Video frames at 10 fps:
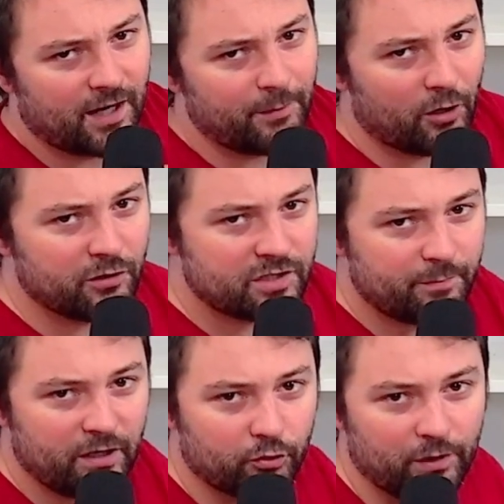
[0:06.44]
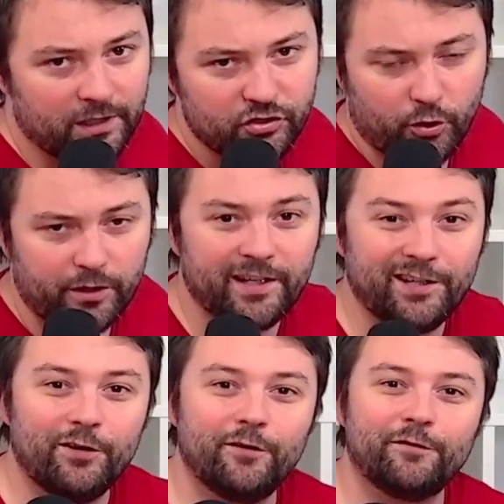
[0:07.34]
I'm your host, Peter Regan, joining
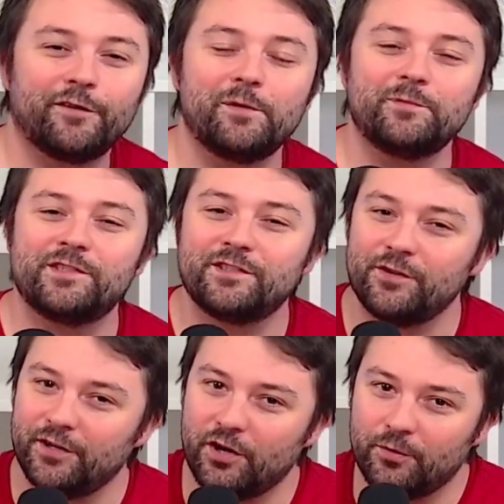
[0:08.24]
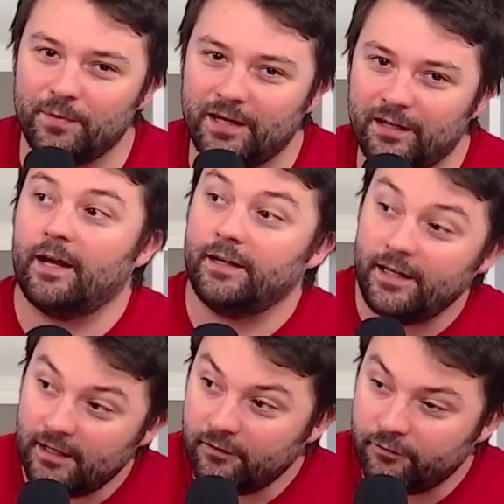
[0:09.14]
you from StudioME. And
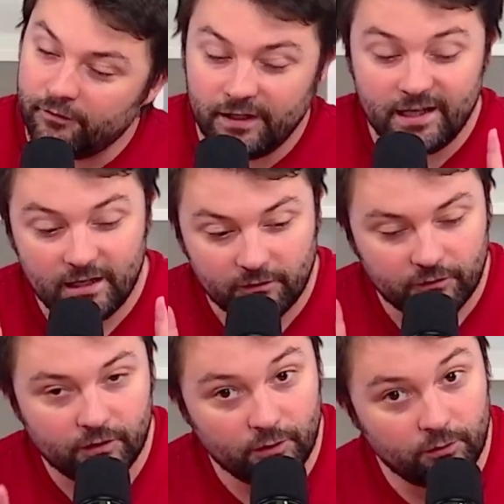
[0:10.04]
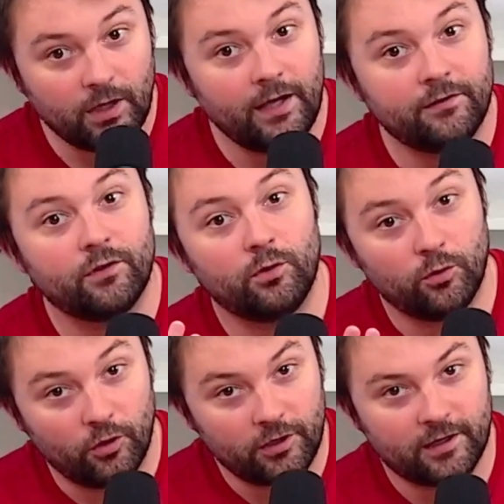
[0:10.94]
if you like the
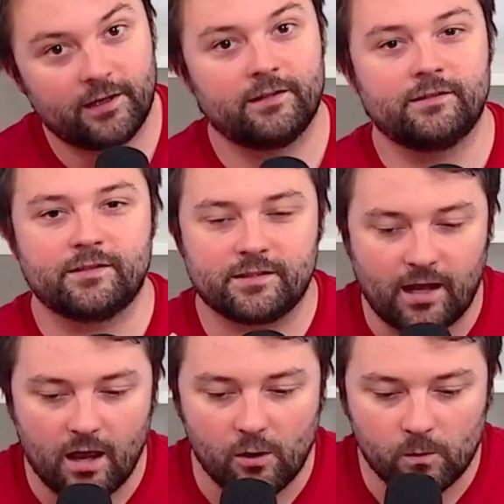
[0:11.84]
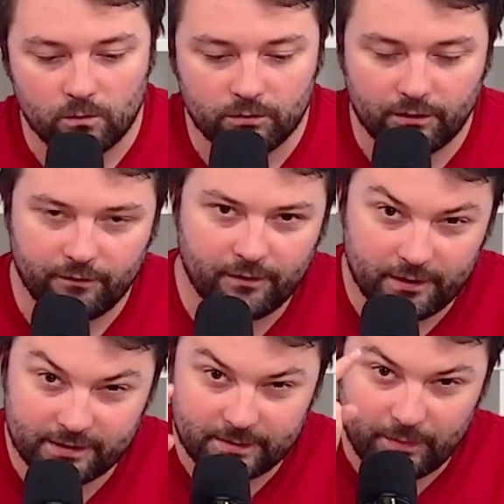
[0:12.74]
look and sound of
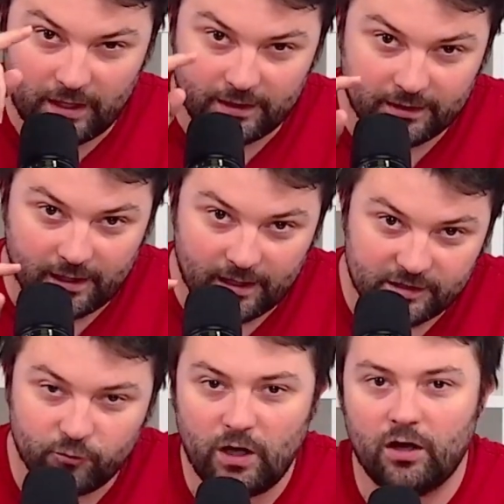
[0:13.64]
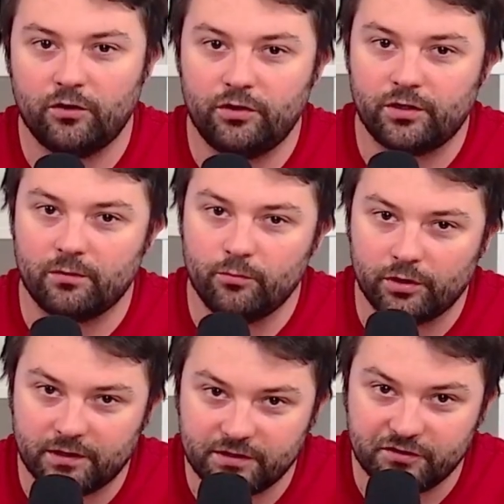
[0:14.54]
this podcast, well, you can
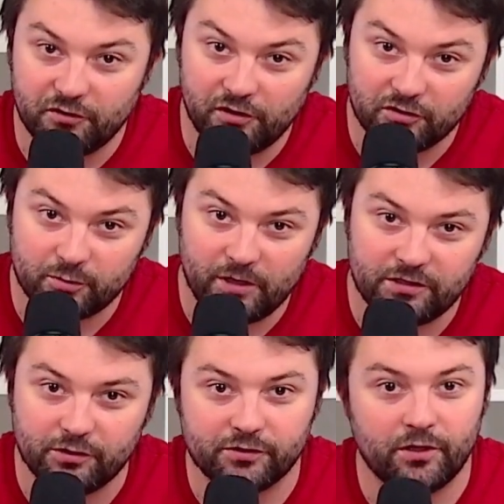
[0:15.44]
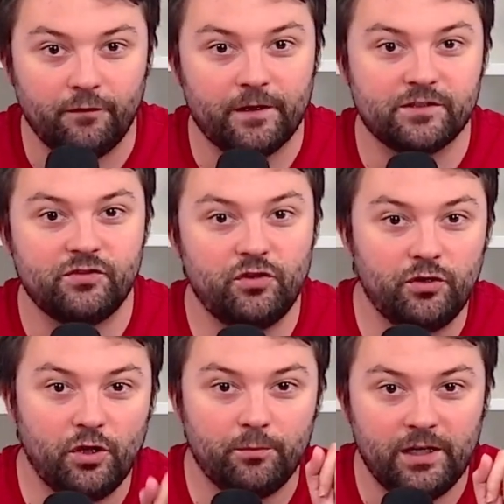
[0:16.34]
book this studio space yourself at
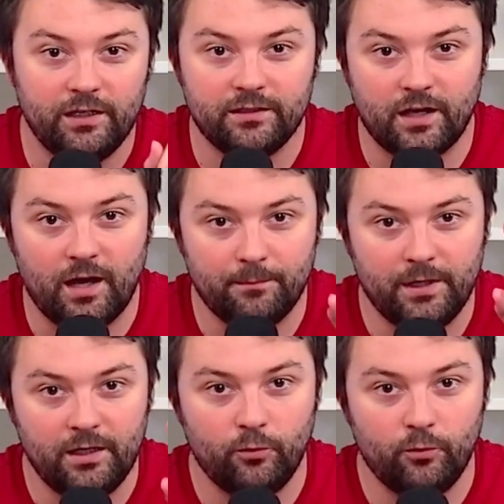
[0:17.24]
StudioME.me.